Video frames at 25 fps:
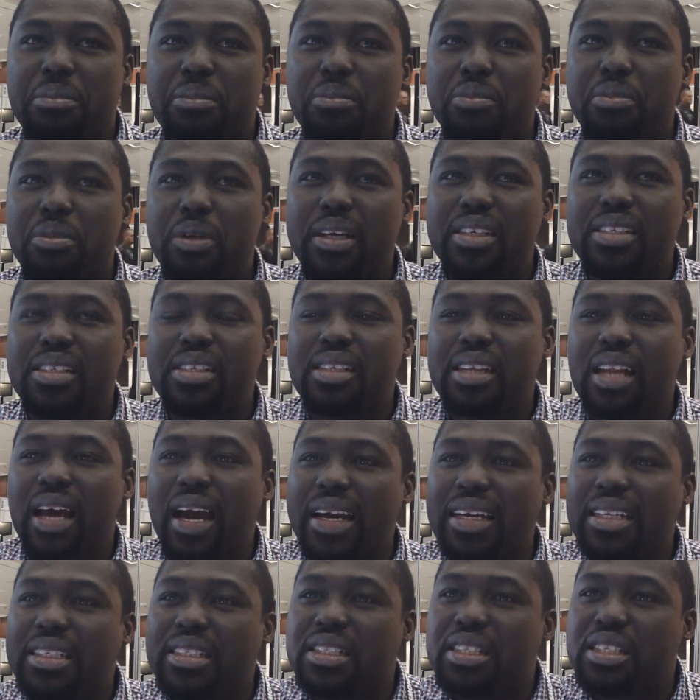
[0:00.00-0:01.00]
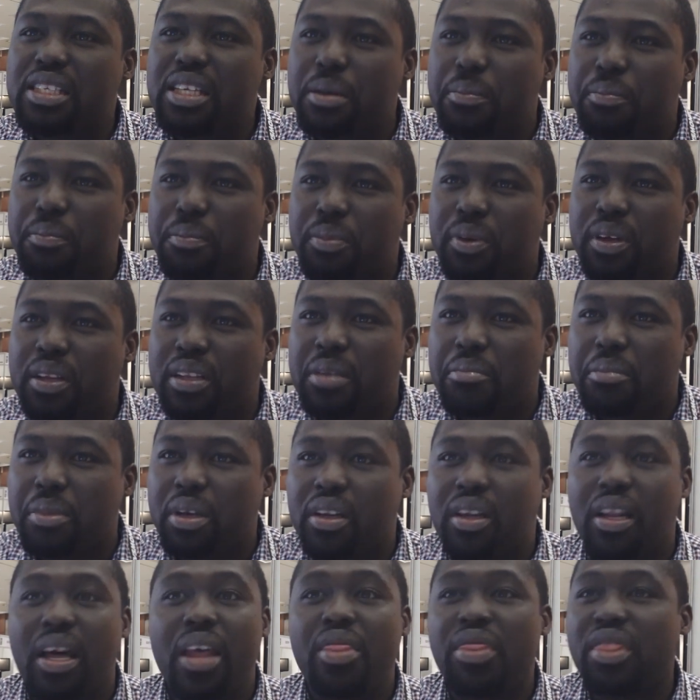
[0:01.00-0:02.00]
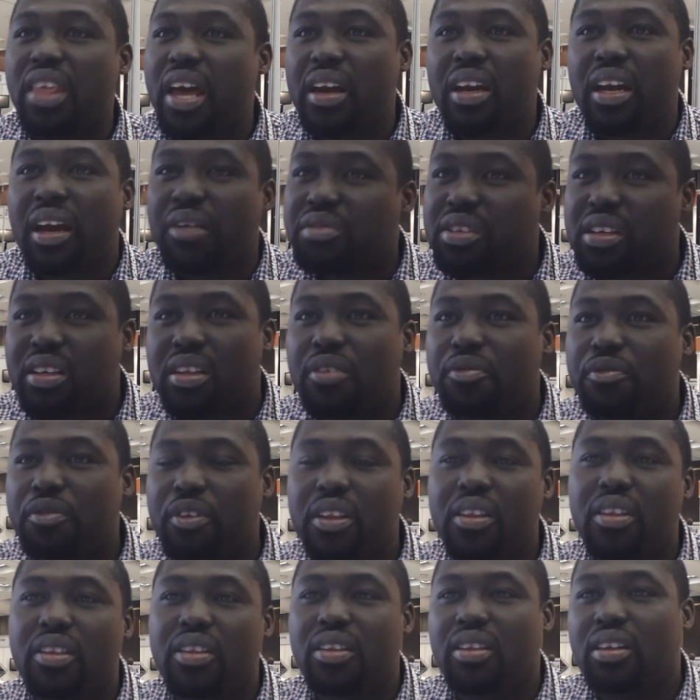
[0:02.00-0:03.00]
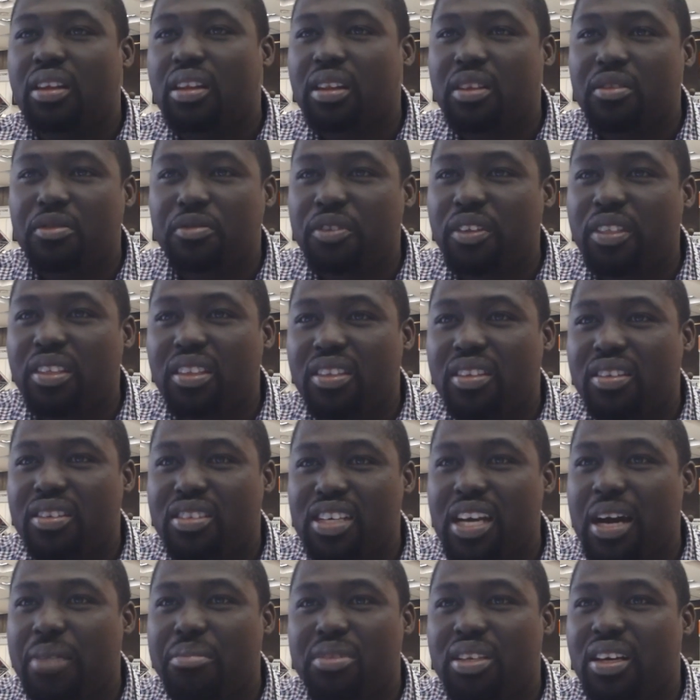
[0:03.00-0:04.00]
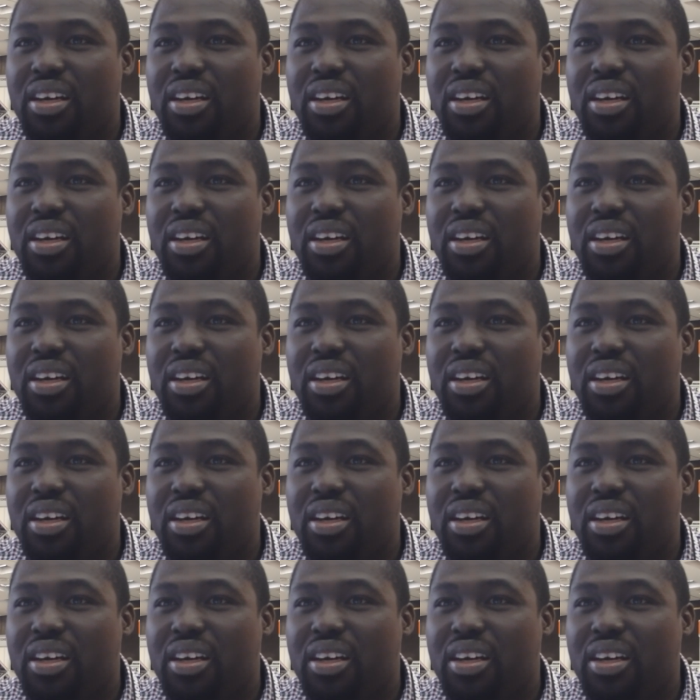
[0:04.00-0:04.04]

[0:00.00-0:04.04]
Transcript: a slight dip in the middle, and then after the fifth chapter,